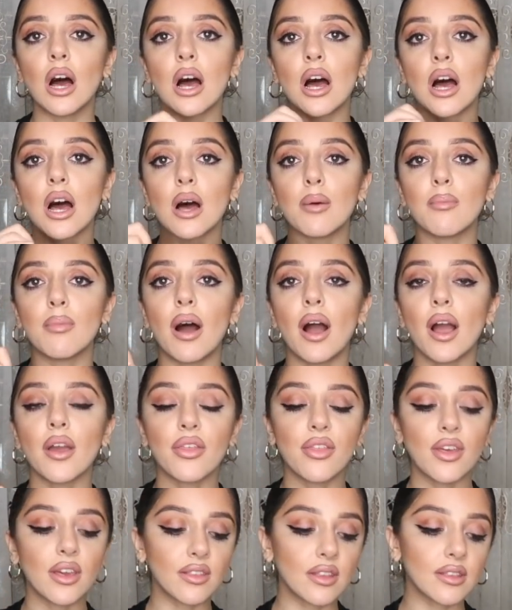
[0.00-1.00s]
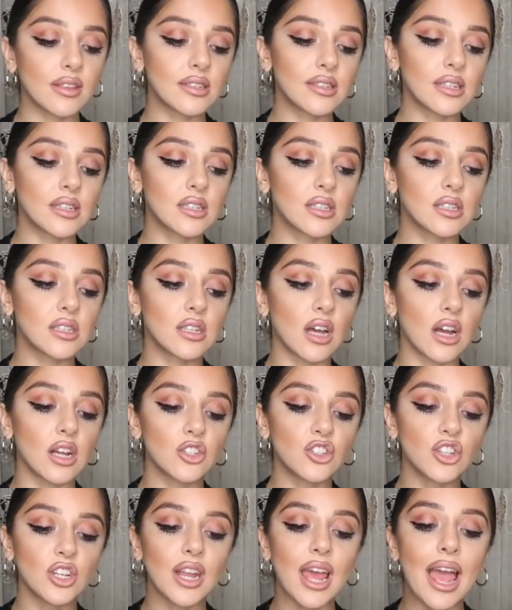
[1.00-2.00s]
Um, I think that this is
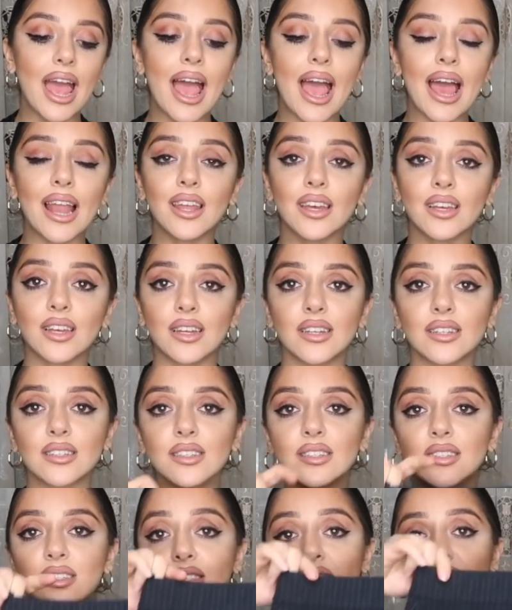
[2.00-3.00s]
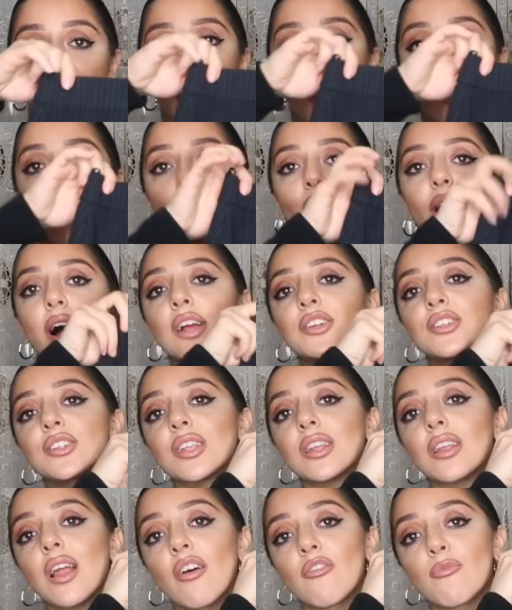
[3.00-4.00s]
such an elegant style. I
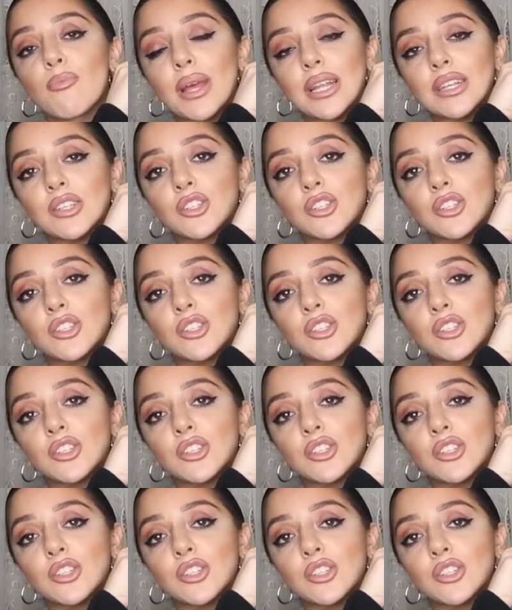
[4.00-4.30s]
just love